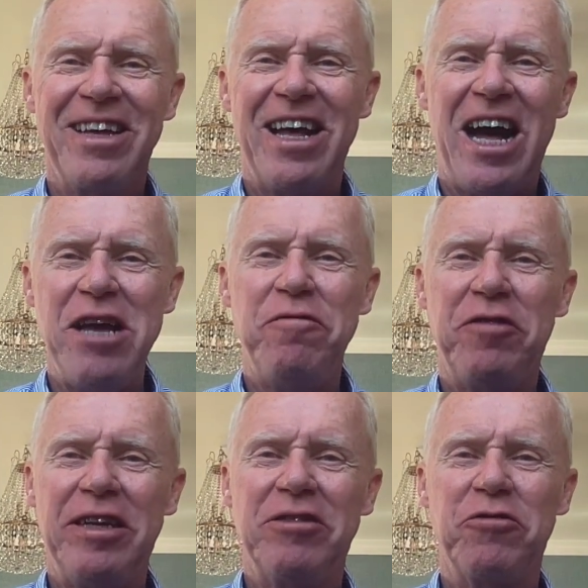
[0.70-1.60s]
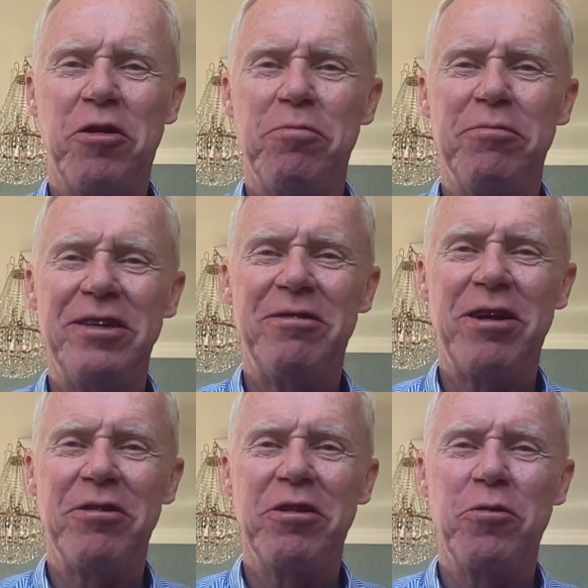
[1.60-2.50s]
Hi friends from
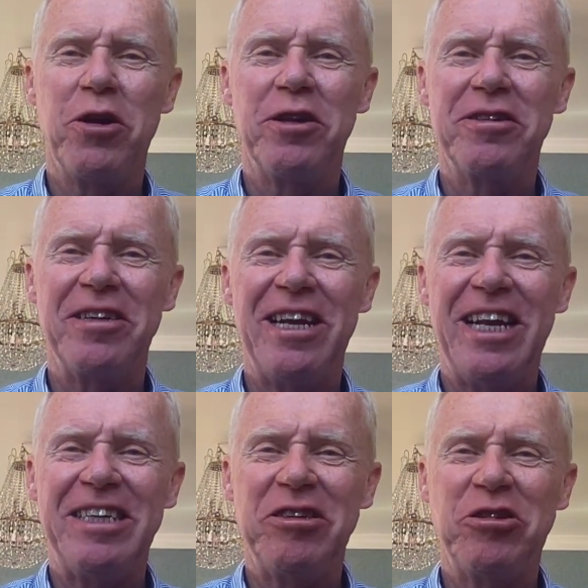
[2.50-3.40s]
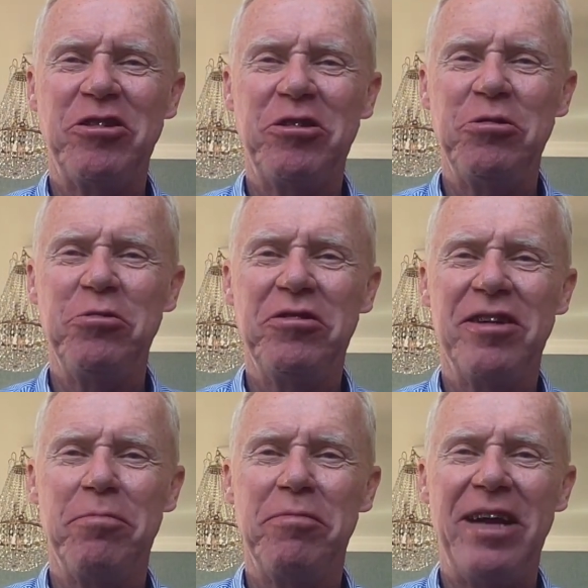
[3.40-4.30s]
around the world, let us do
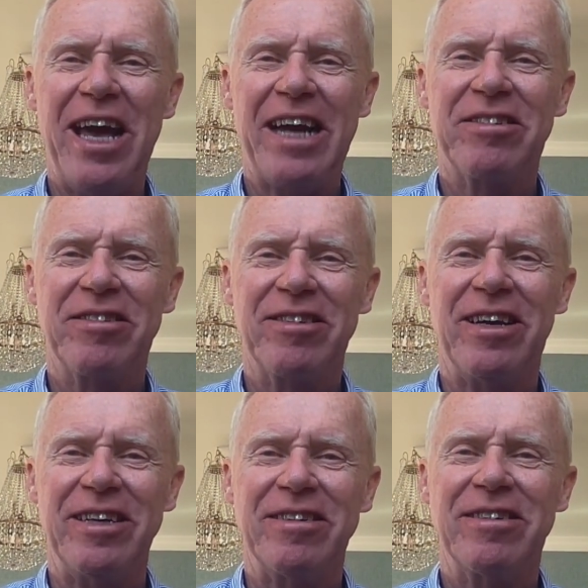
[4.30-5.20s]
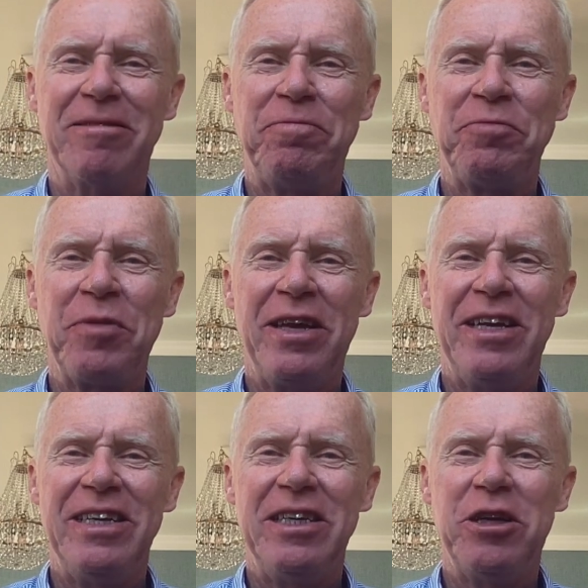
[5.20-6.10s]
some exercise.
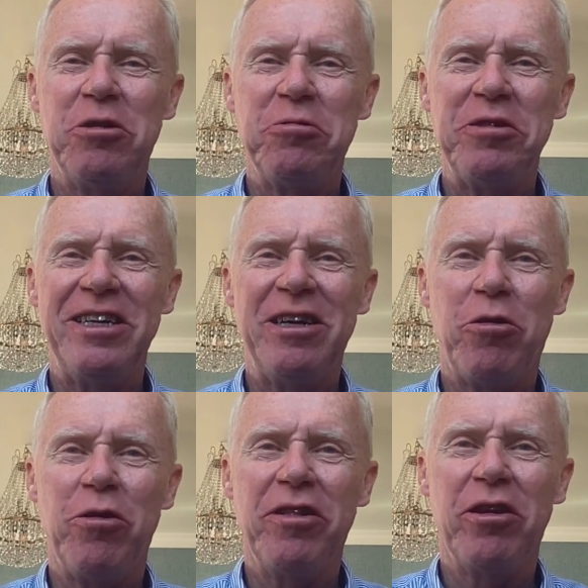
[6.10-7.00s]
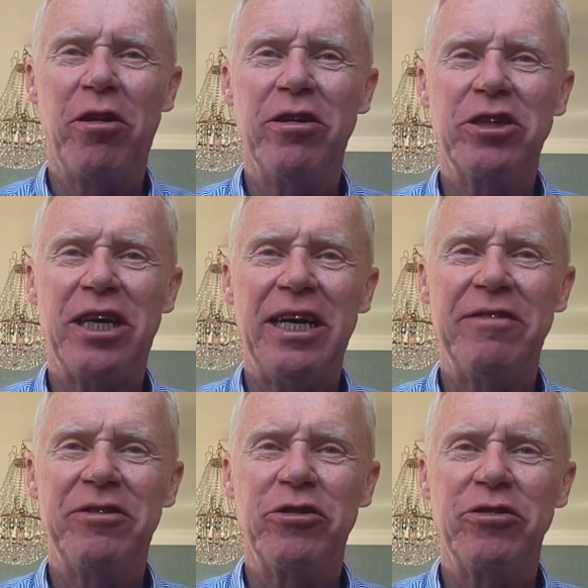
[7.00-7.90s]
All the knowledge I
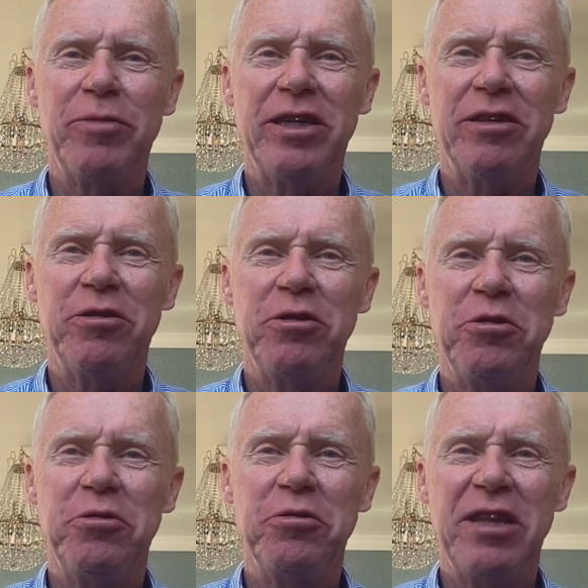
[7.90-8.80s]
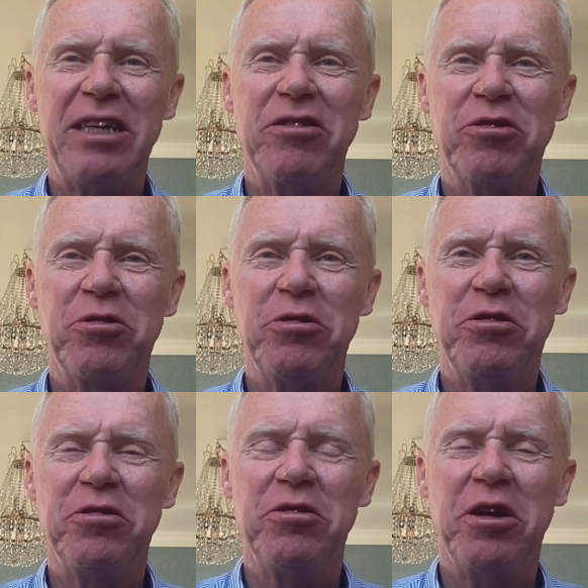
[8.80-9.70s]
have transmitted to you, that is good
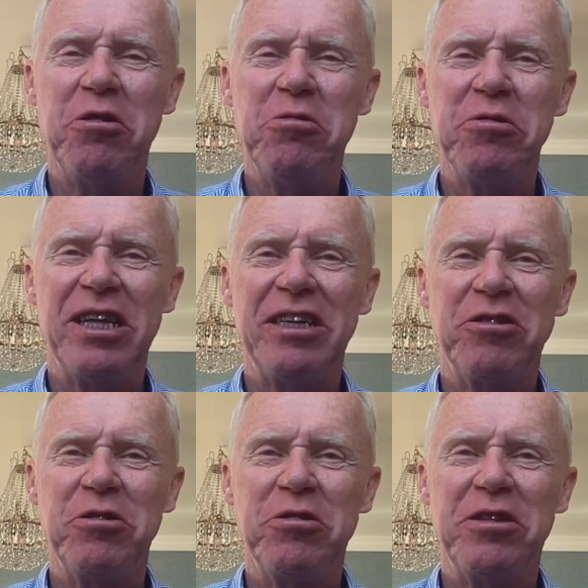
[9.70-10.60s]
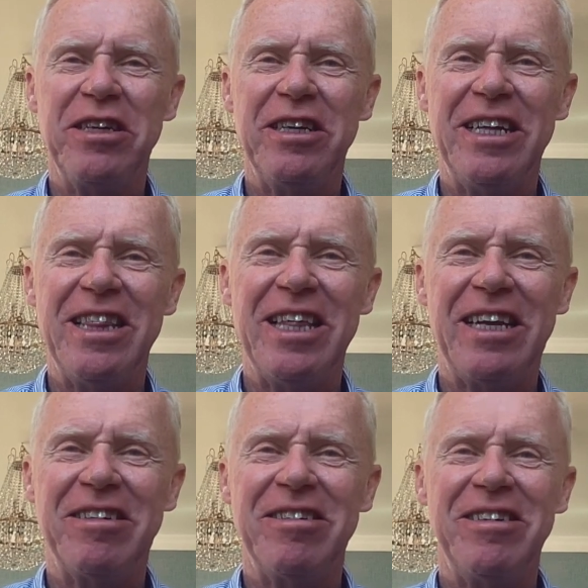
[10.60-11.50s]
to know, that is good
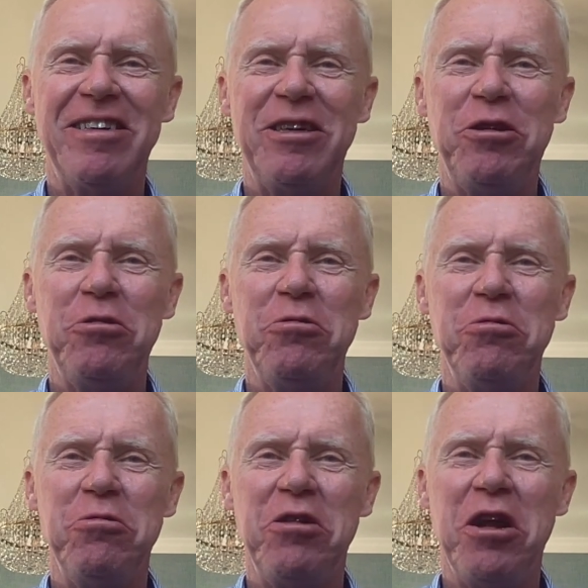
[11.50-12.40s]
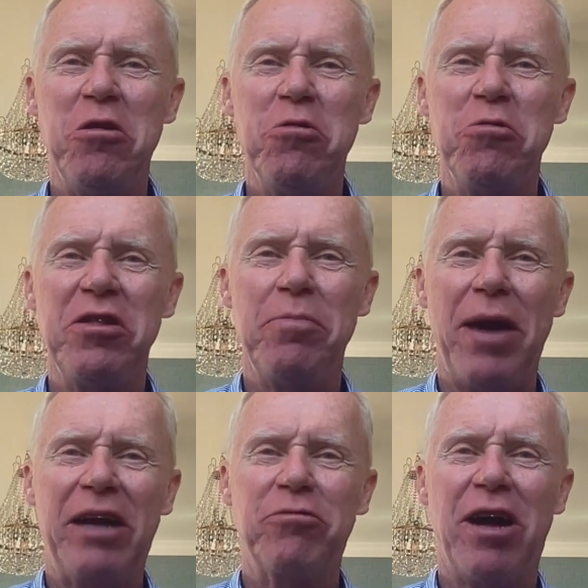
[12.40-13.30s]
that you know the
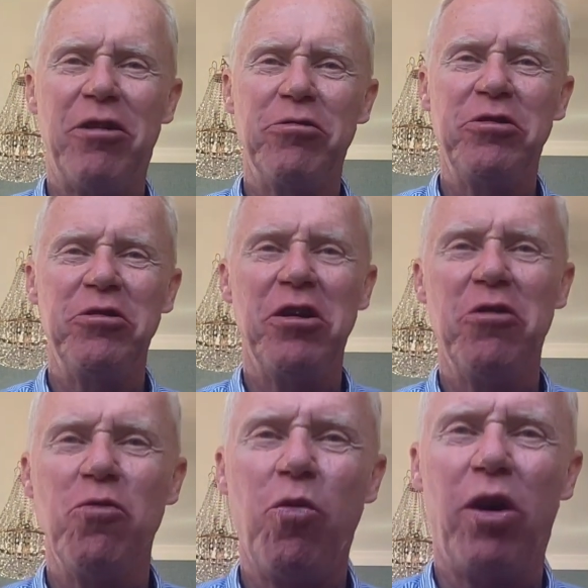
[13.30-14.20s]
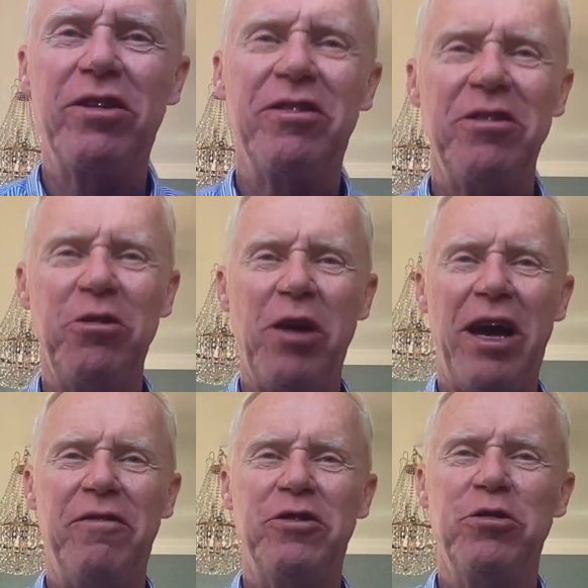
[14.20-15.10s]
background, you know what you
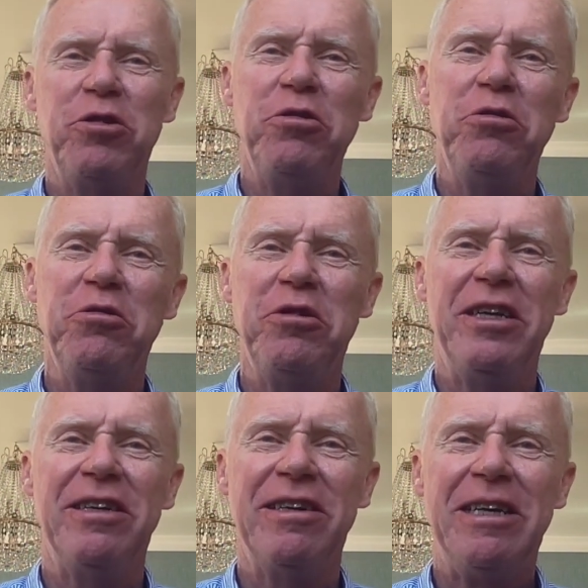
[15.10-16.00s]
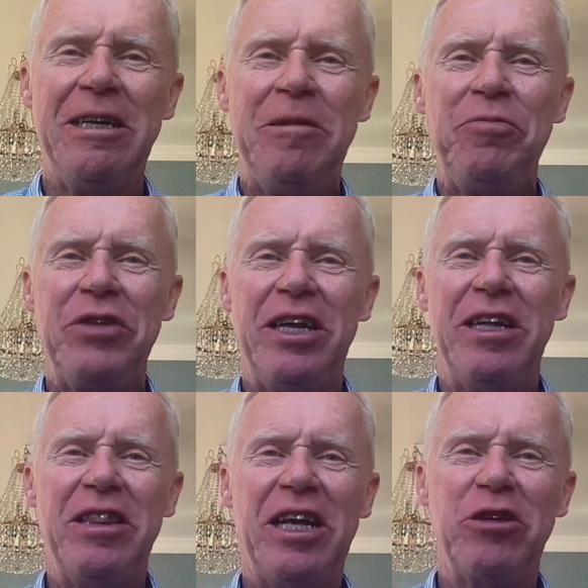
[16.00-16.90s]
have to do, and
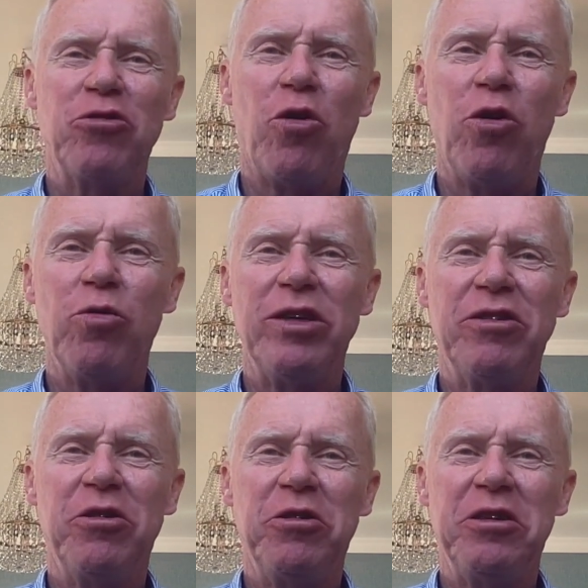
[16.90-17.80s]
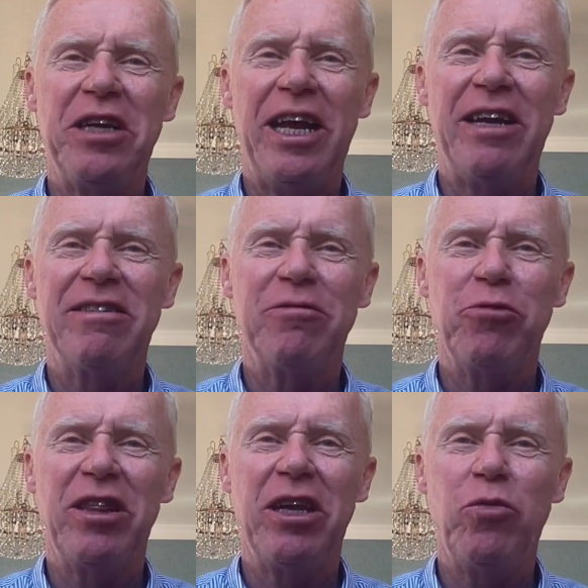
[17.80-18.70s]
that is always good, and
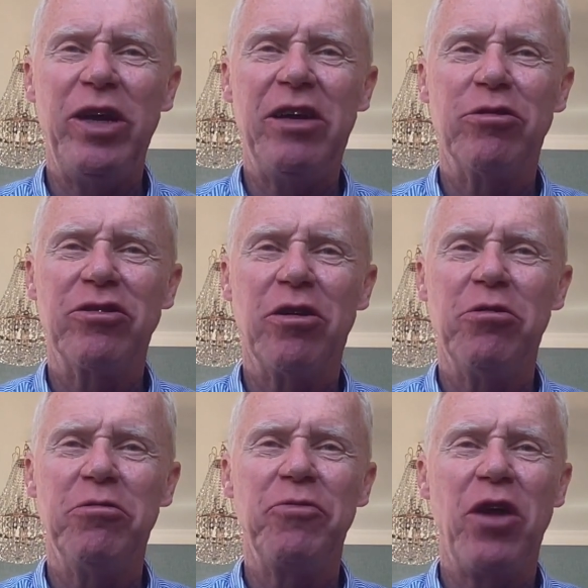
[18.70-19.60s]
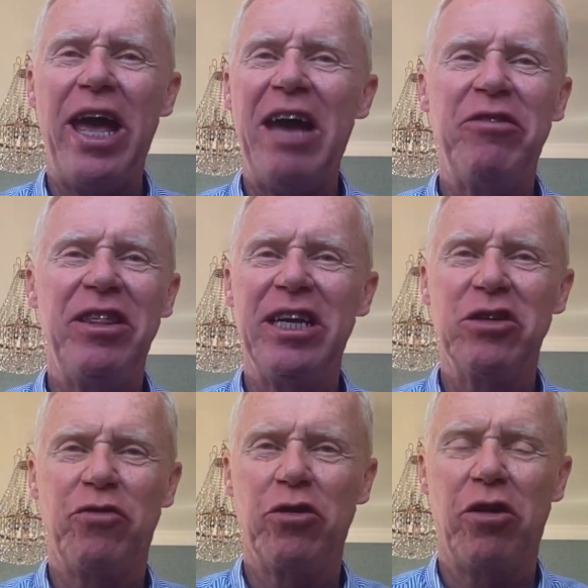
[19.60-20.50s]
within a week or so everything
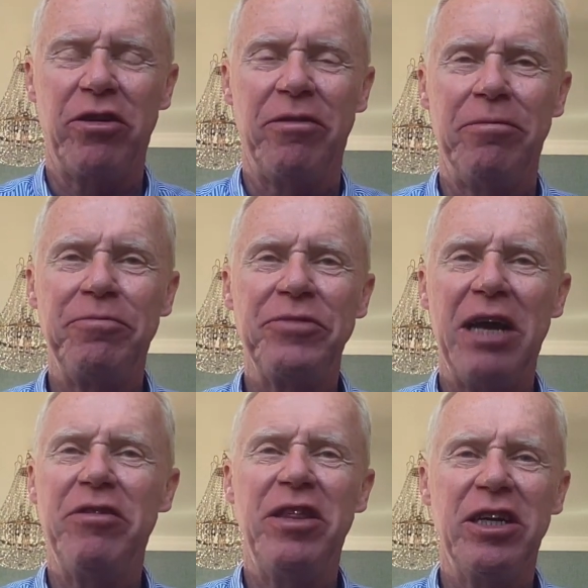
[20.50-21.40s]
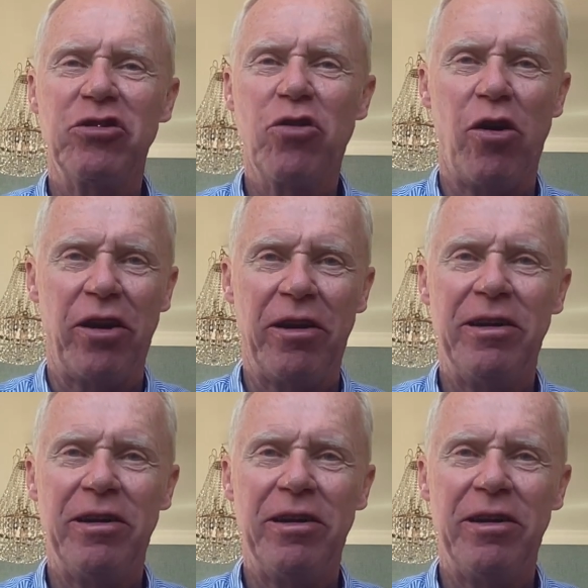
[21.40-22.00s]
is forgotten, everything is gone.